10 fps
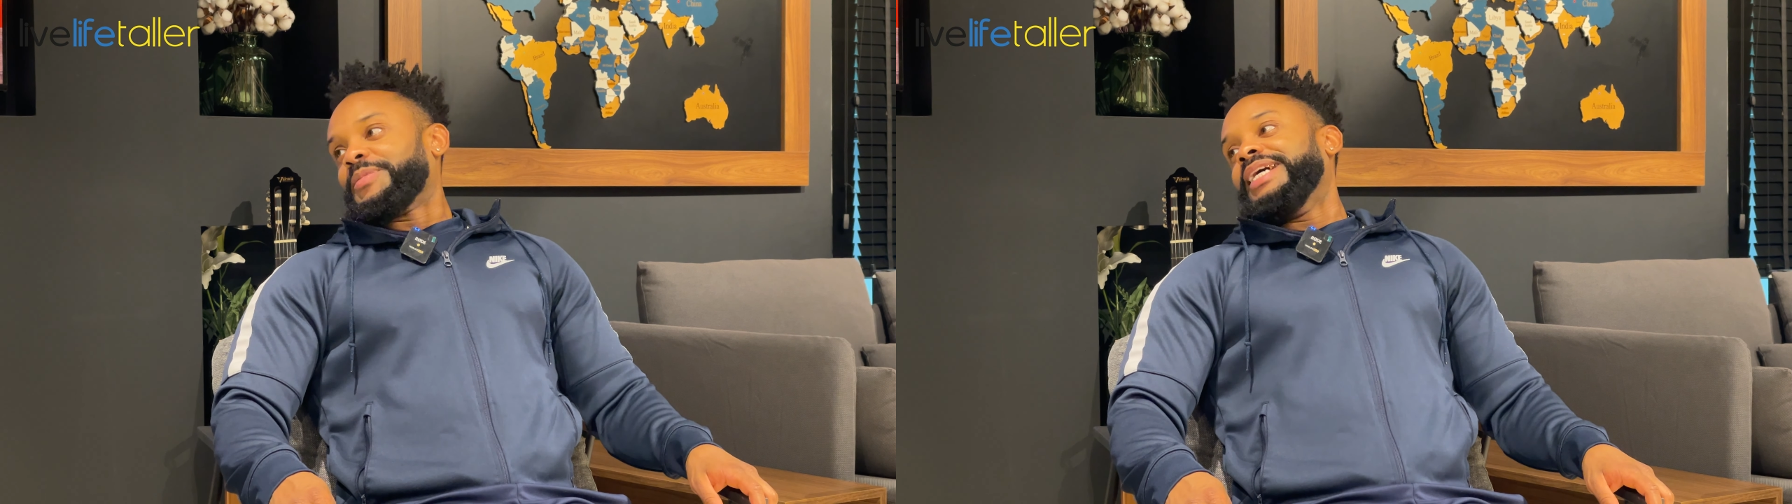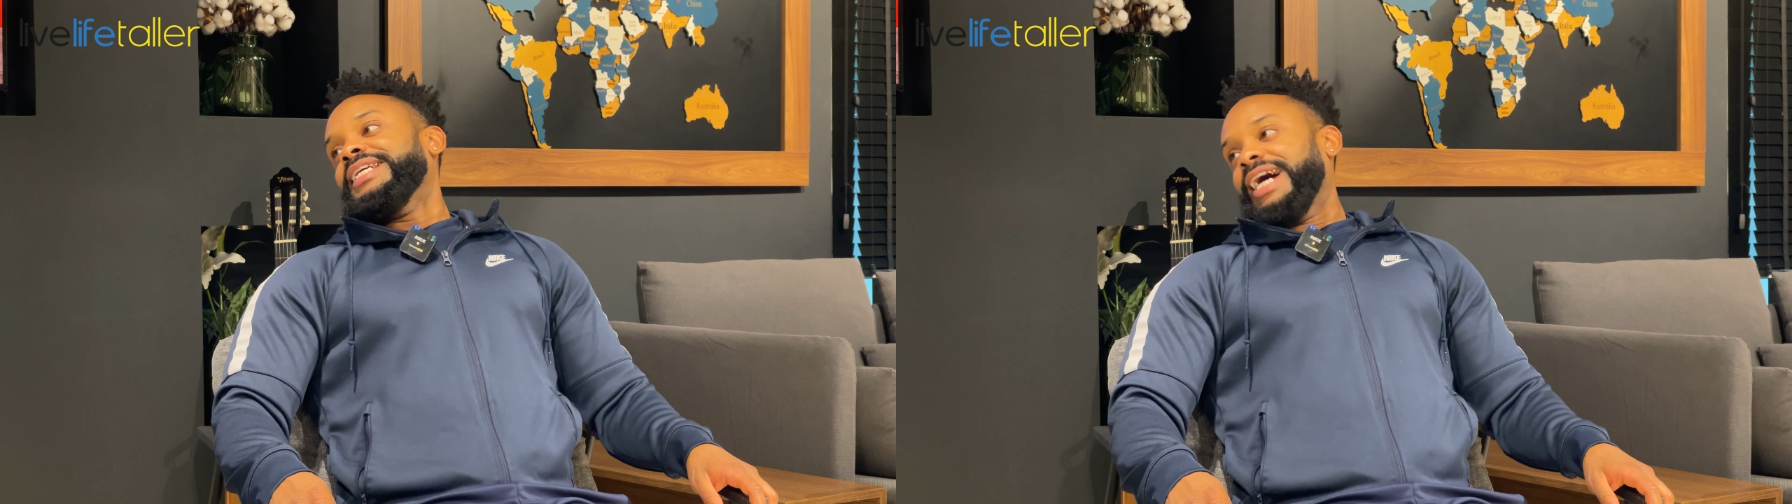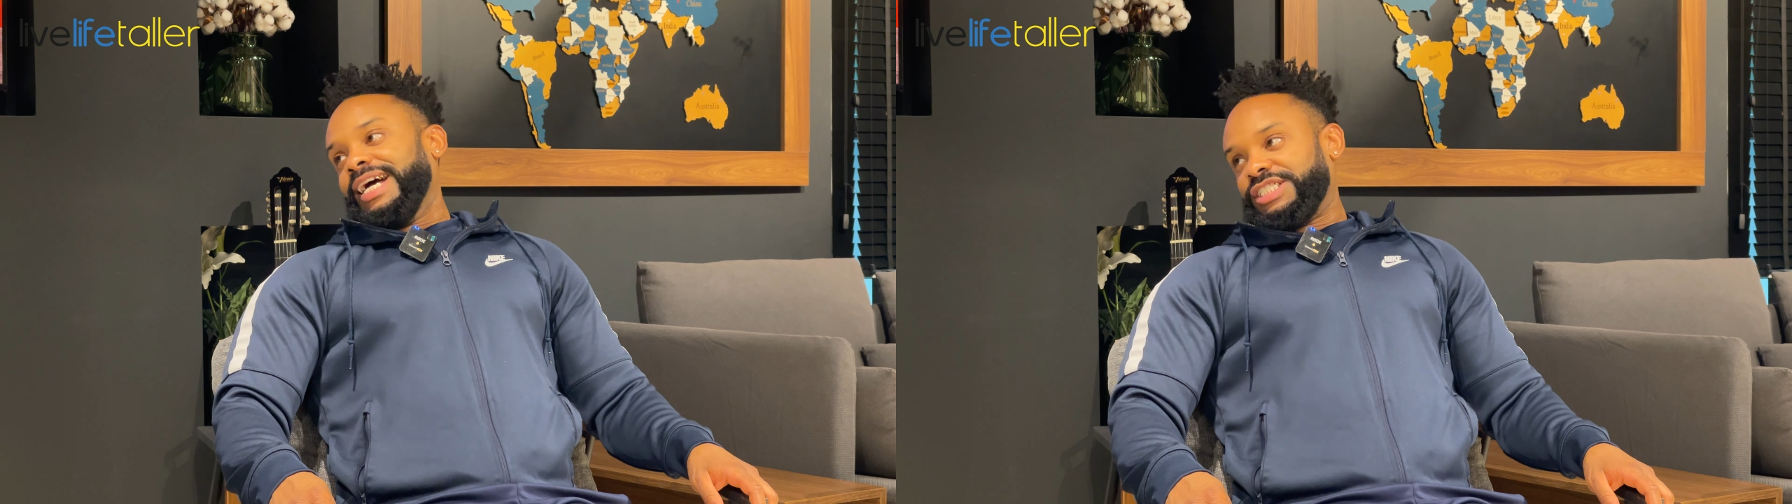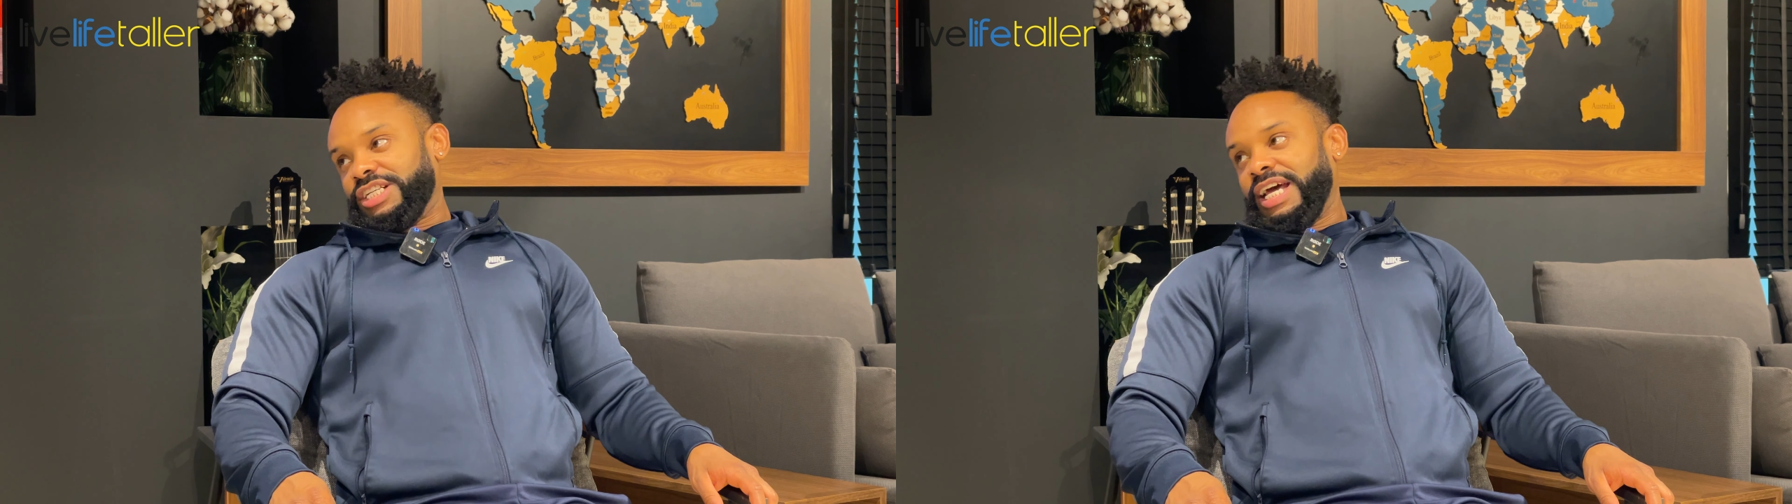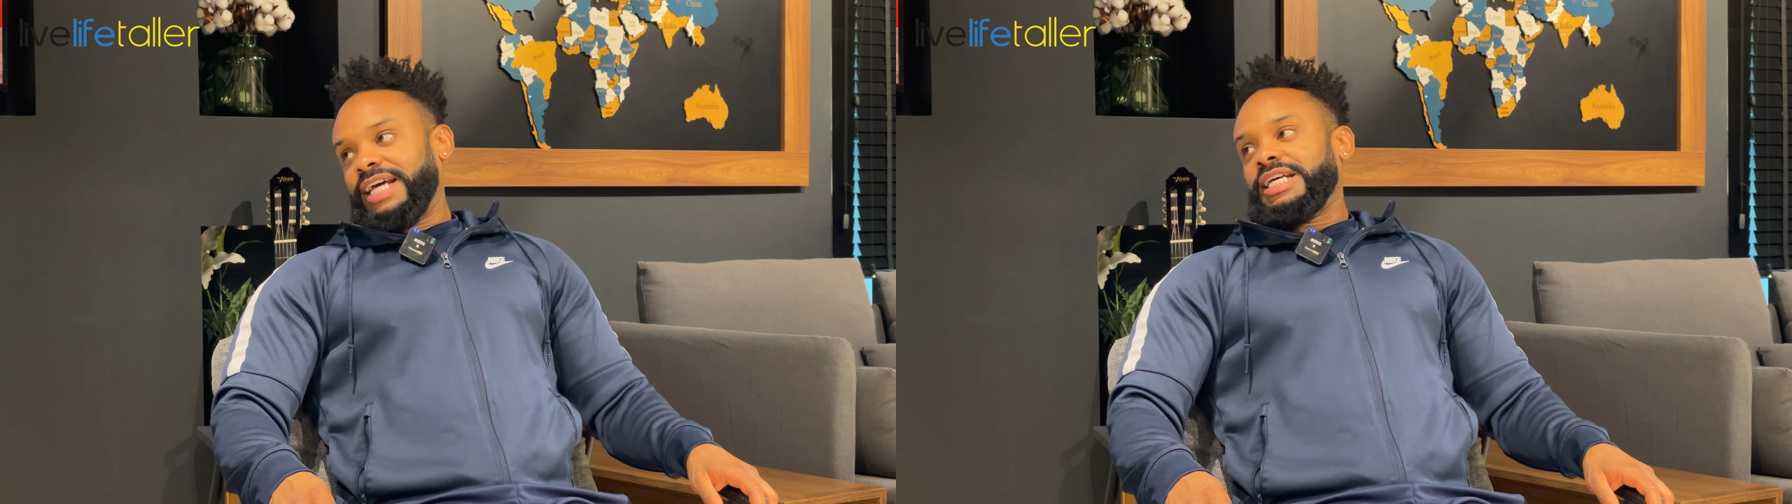Yeah, it's
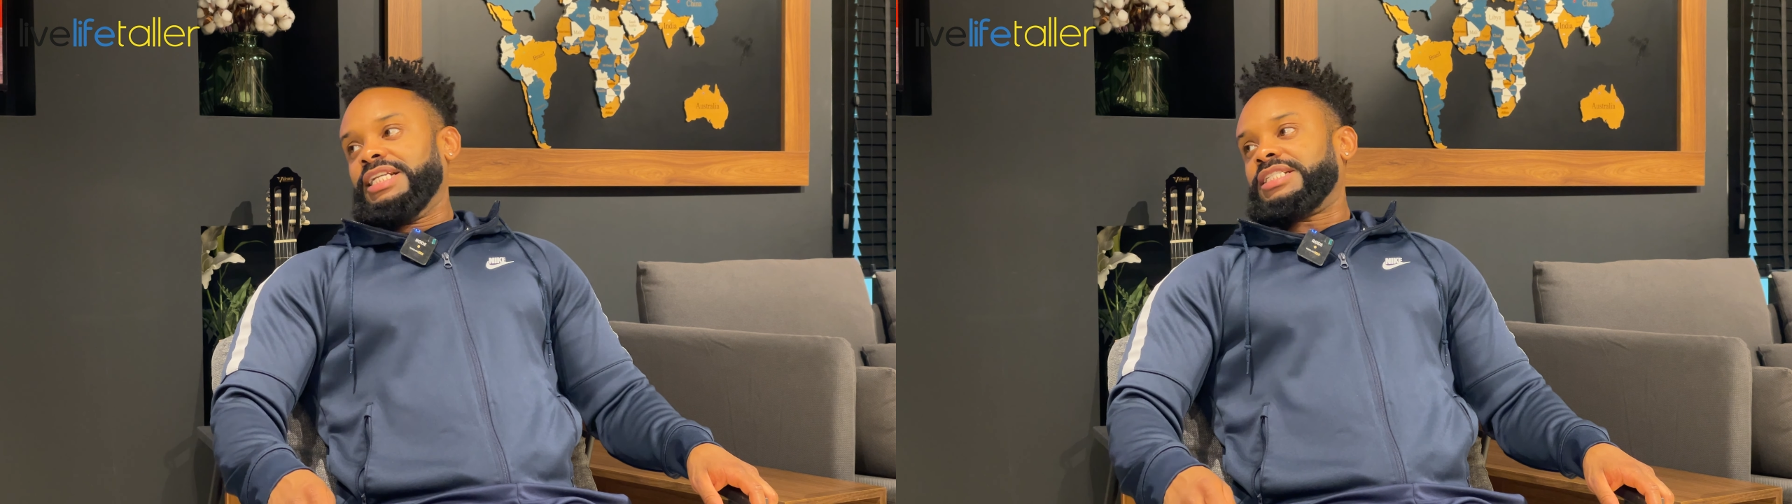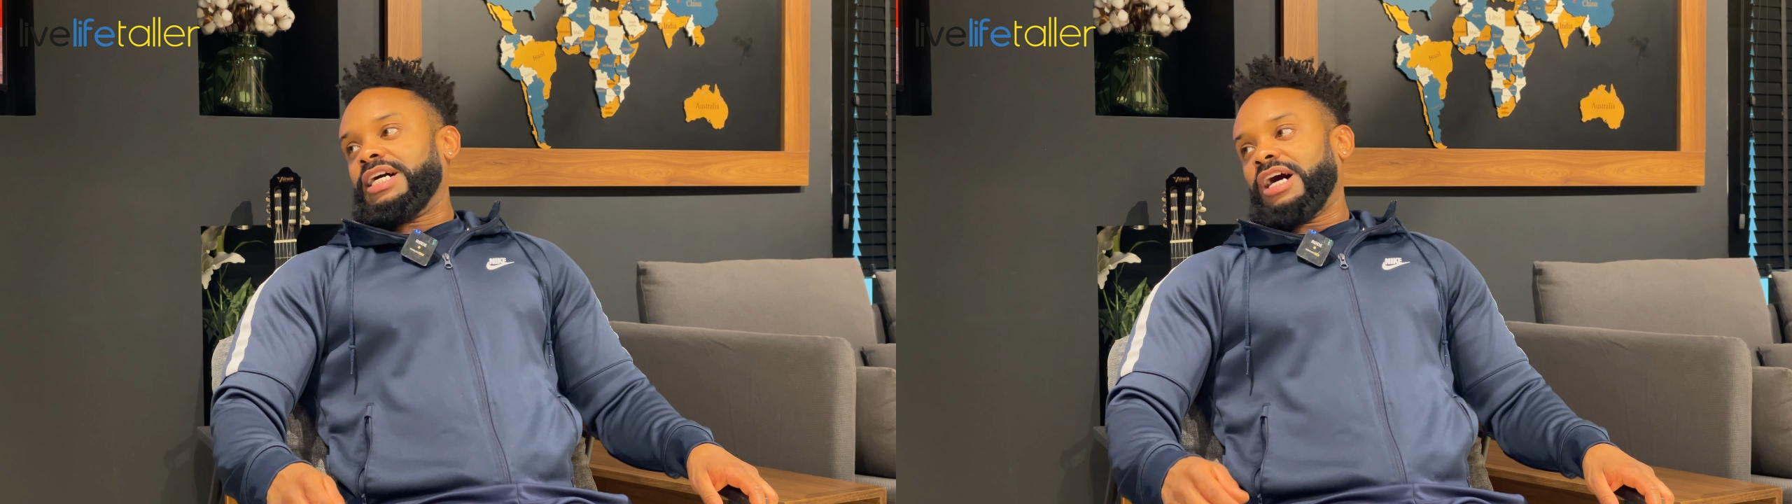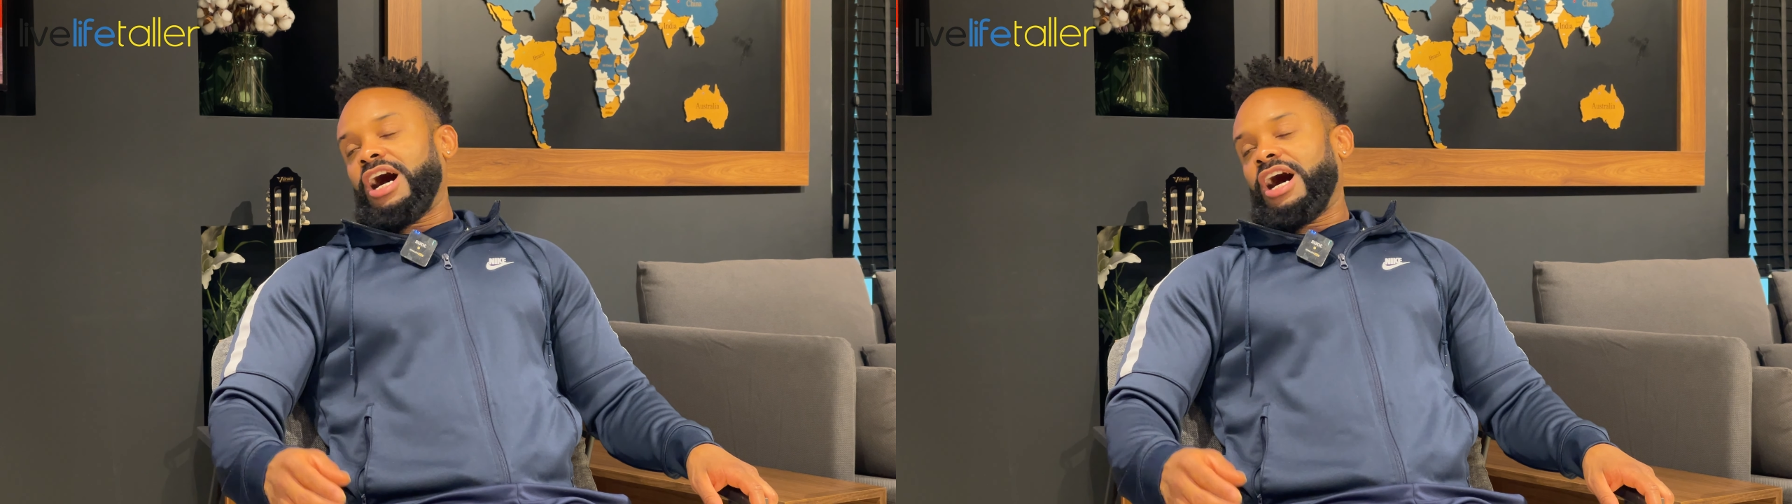genetics. And it's like,